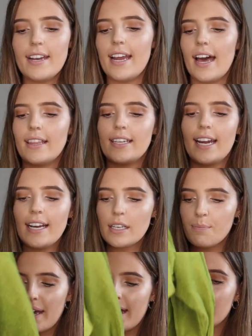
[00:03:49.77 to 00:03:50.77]
Now, the
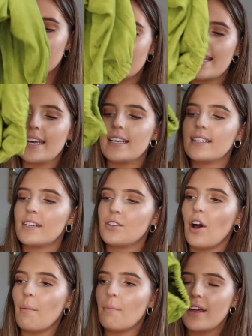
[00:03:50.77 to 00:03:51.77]
next piece is a
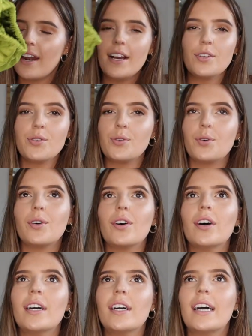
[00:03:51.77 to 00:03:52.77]
top that I
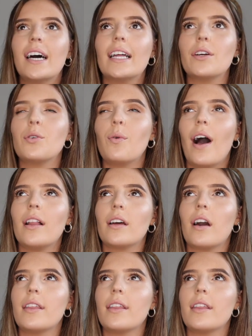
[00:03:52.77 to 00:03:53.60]
saw a little while ago.